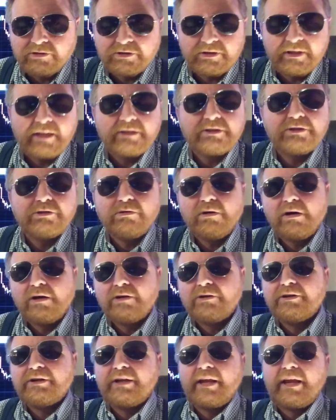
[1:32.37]
So that
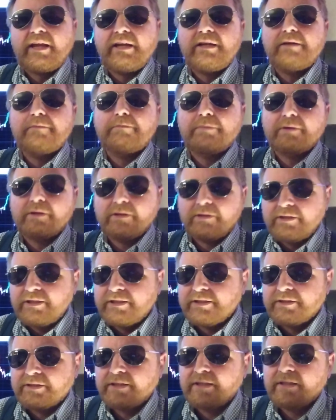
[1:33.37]
280
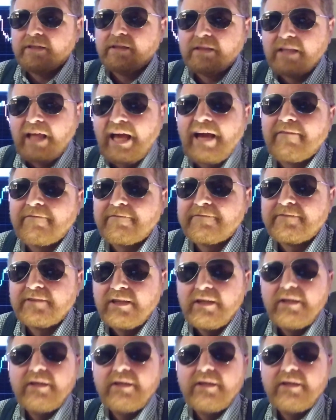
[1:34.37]
billion that left